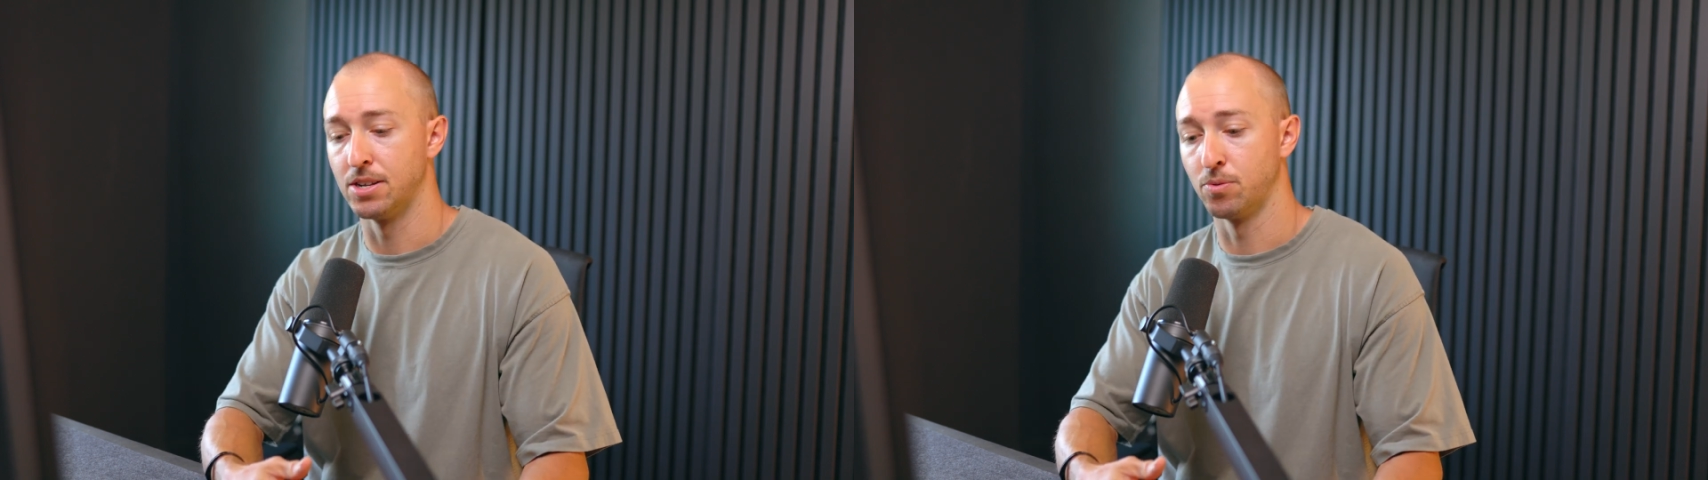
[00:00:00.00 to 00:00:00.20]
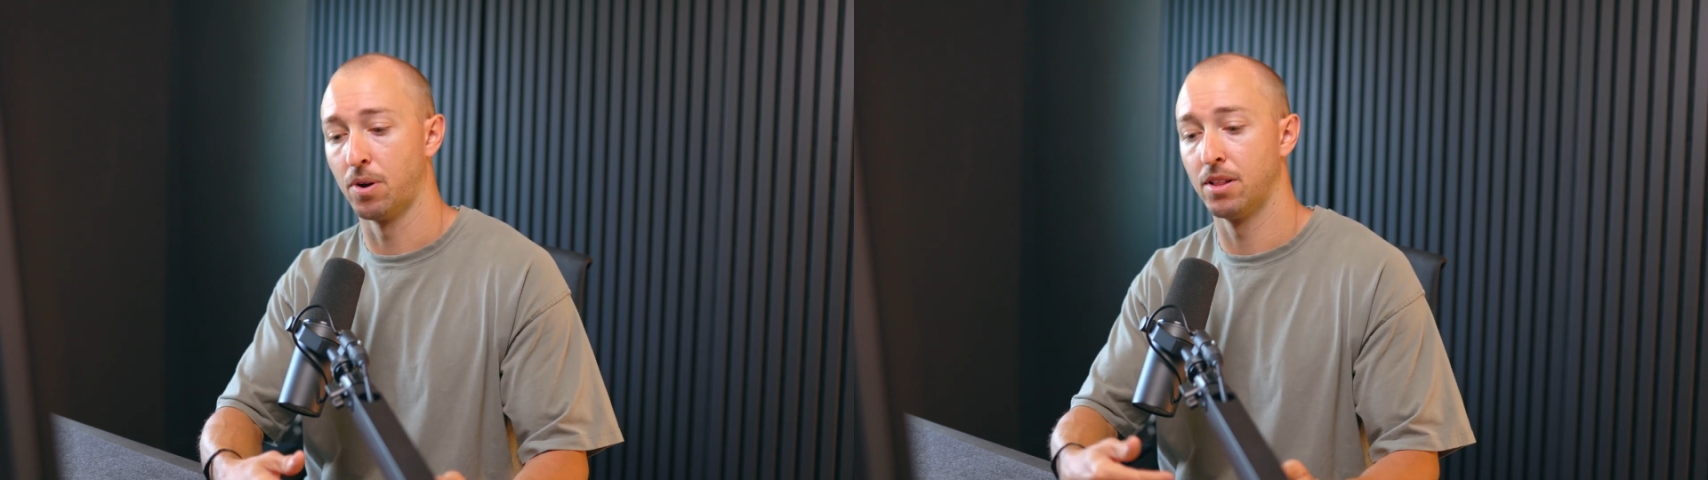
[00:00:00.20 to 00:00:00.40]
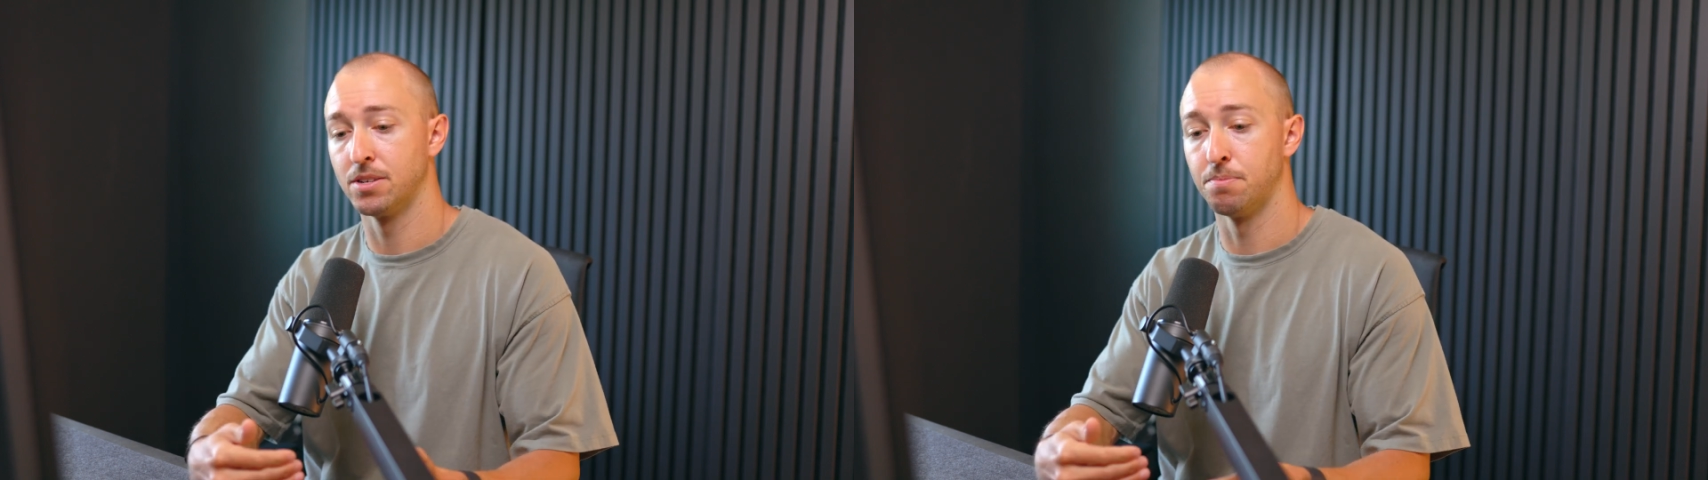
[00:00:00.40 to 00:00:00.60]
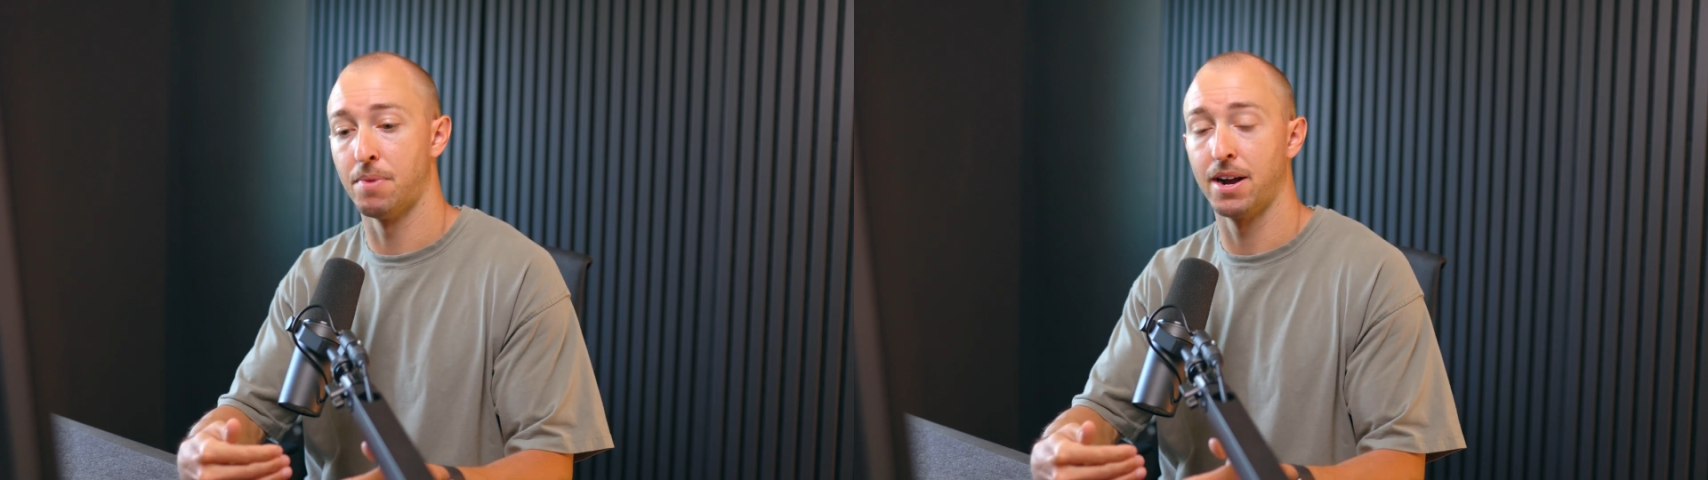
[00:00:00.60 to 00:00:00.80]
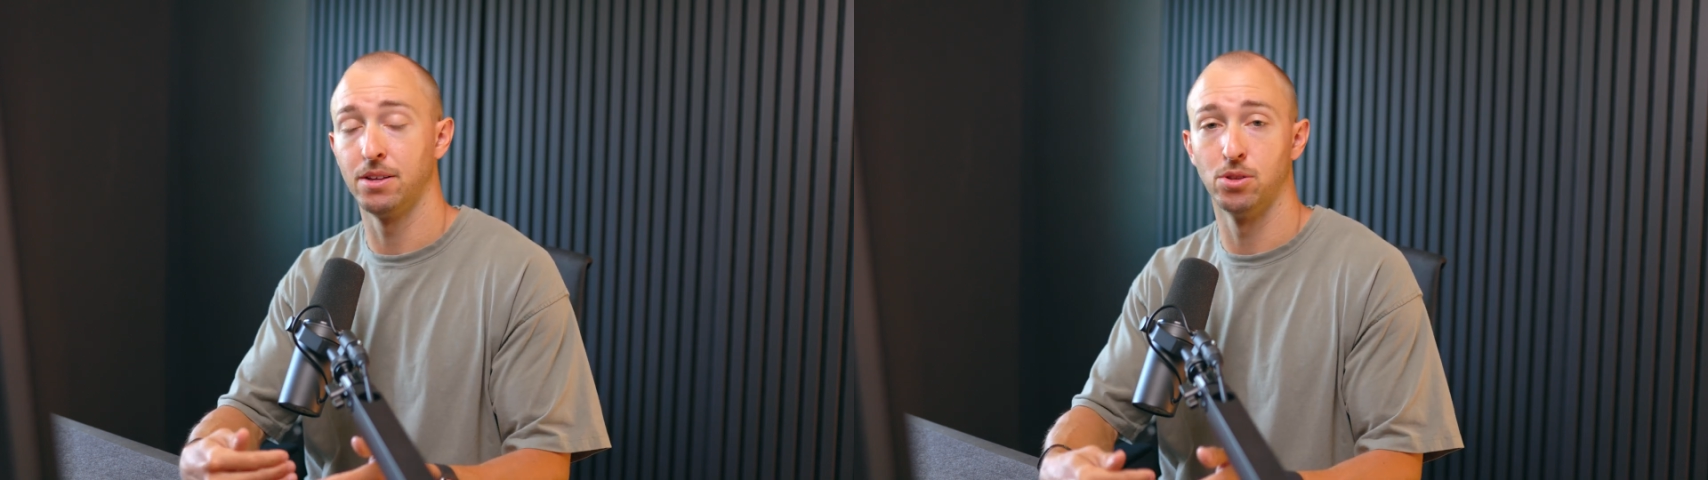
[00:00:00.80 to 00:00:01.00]
as well as
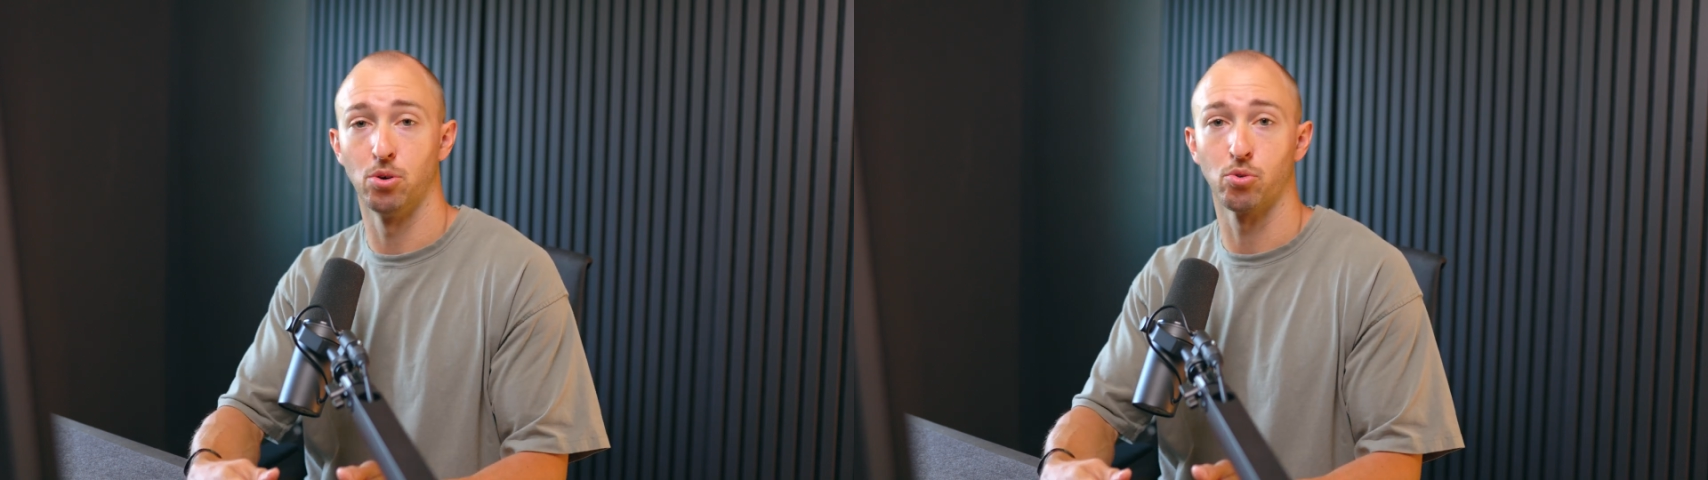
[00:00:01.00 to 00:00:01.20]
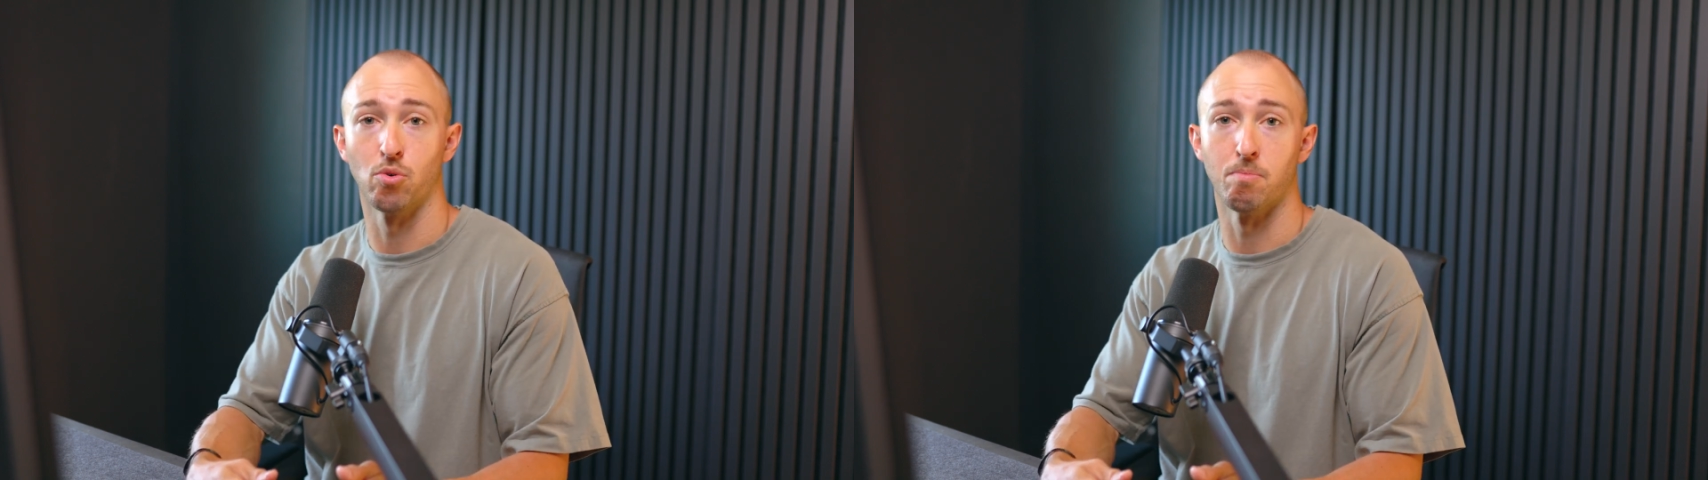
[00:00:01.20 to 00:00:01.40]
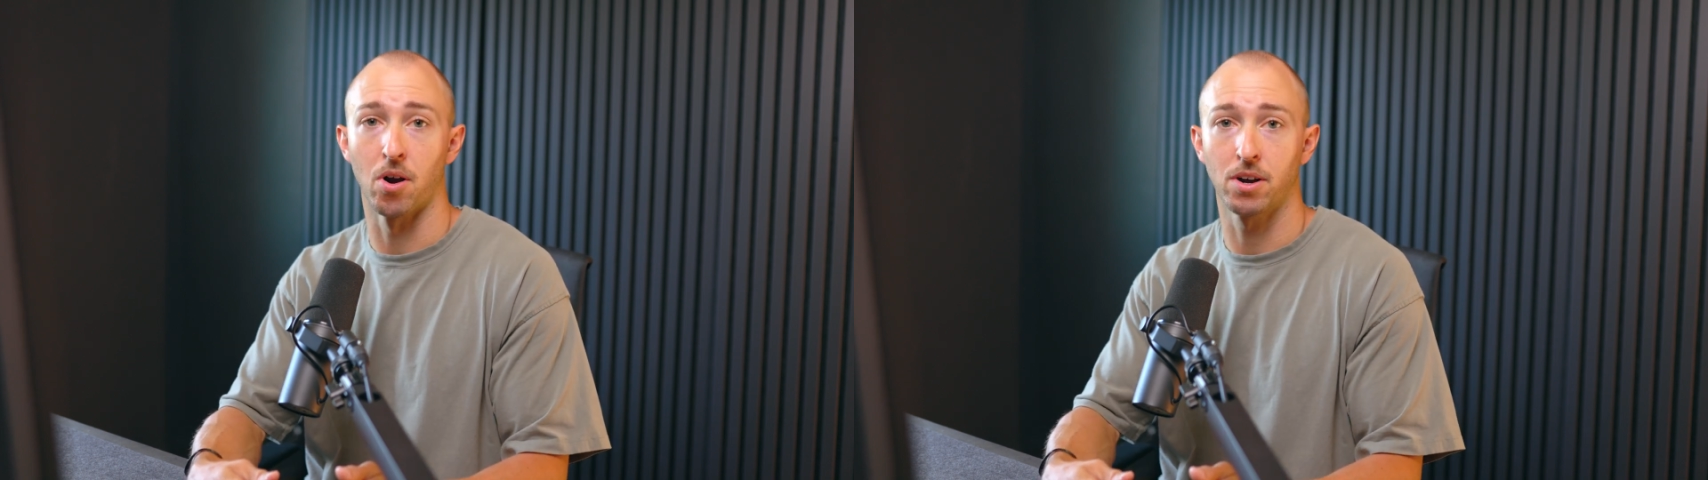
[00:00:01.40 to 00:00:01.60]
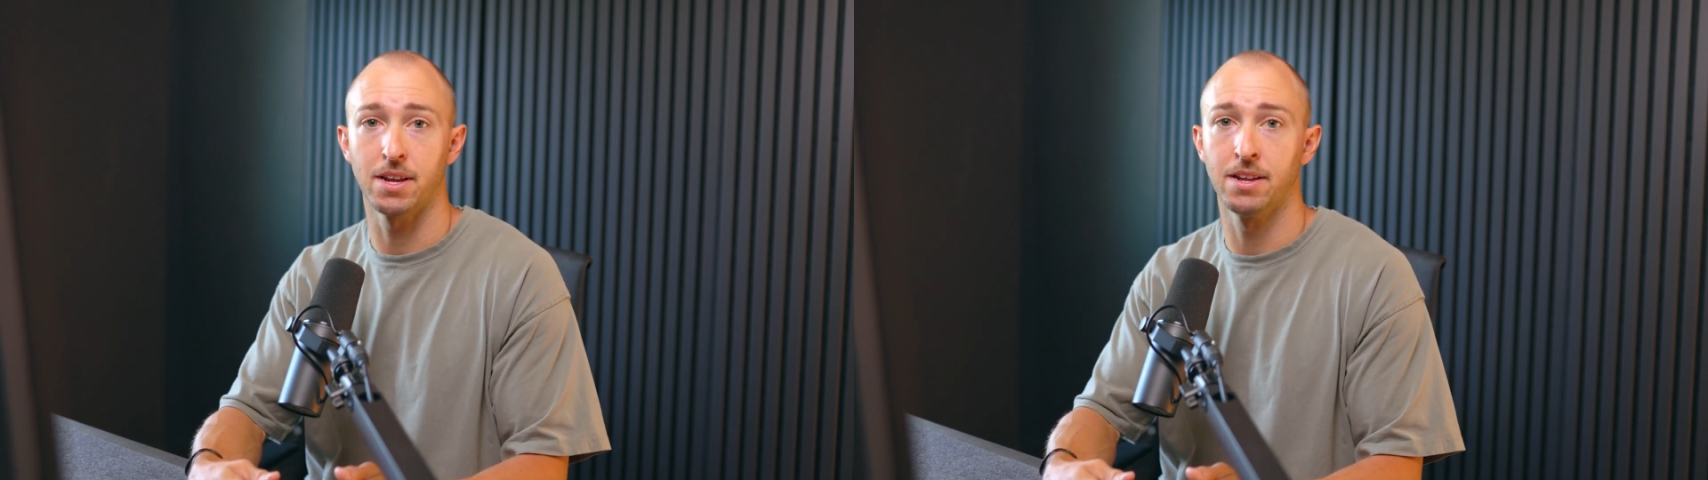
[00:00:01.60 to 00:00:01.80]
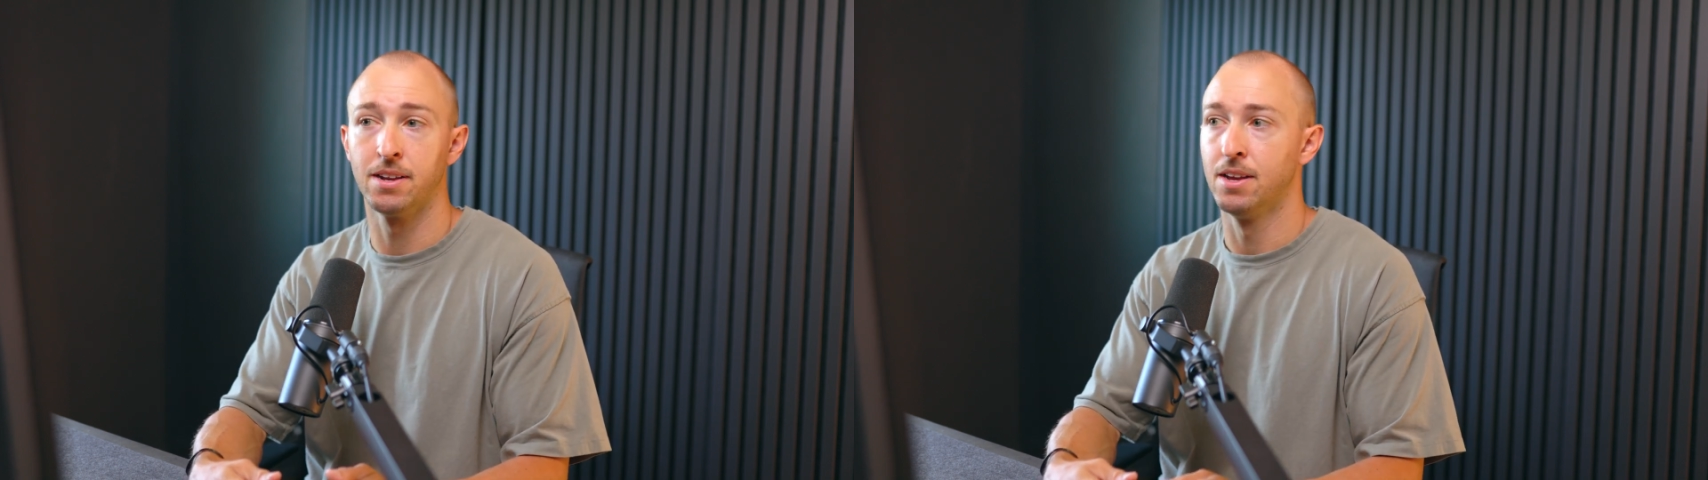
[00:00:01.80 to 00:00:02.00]
my local
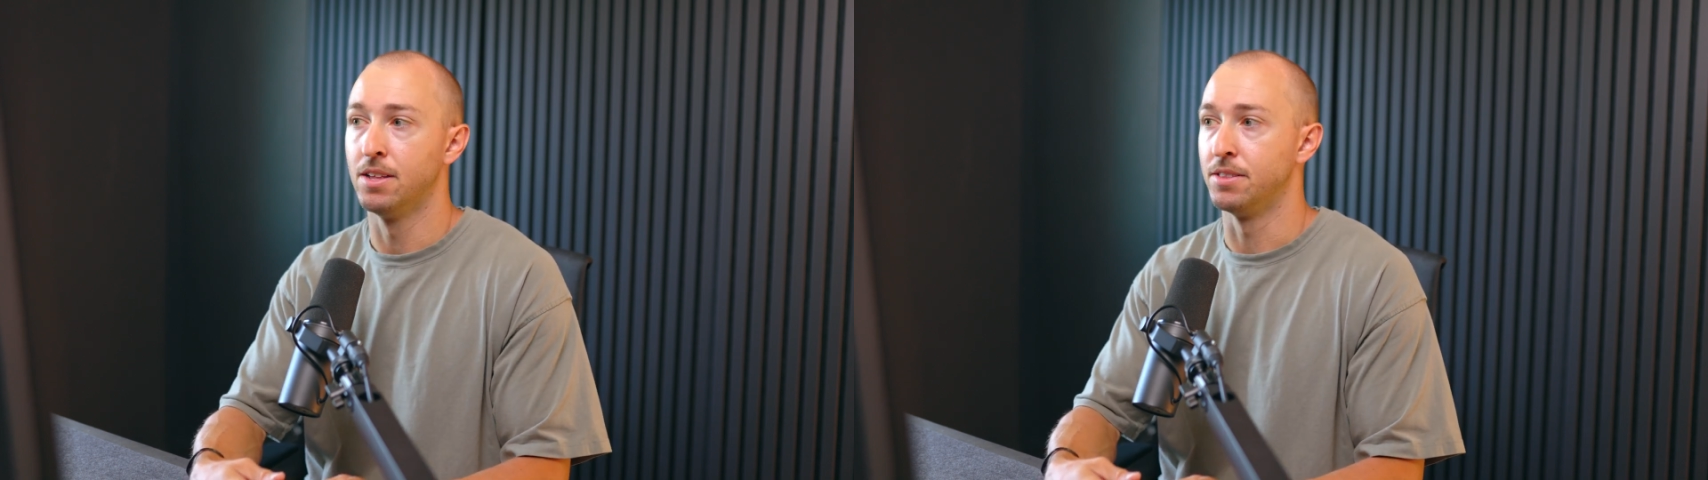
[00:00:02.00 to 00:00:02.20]
market.